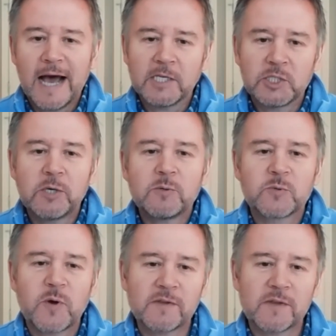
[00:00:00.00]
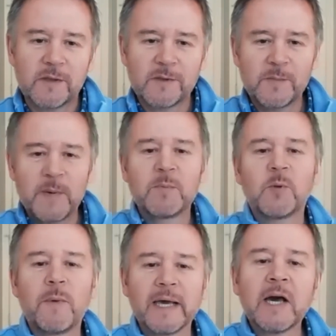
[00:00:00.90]
I choose rather than the
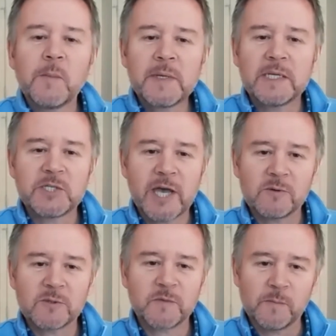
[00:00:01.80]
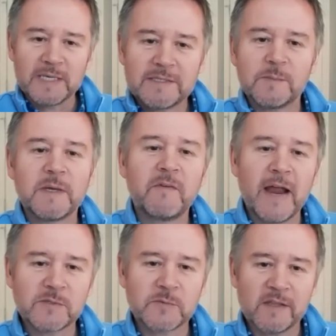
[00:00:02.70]
people my company chose for to be
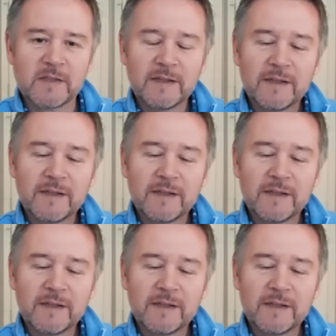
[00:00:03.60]
friends with.